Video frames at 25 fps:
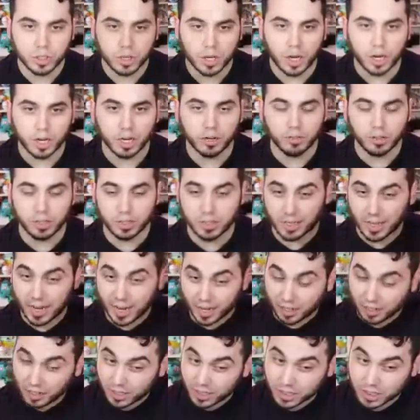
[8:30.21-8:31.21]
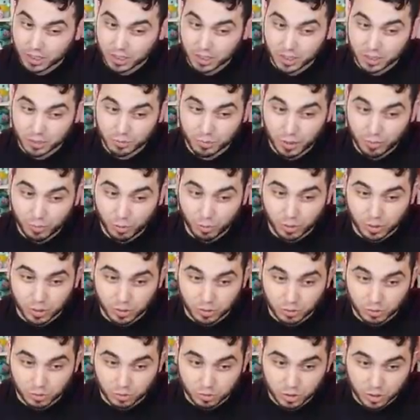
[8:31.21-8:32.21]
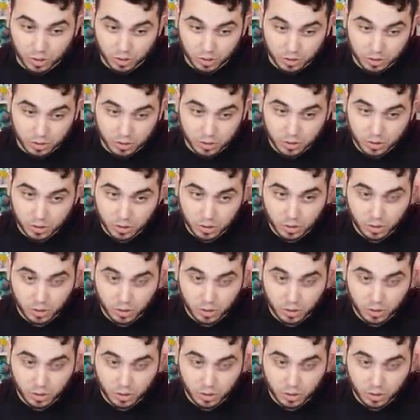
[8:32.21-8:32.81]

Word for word: I'll get rid of Tackle actually, because maybe we do use Curse.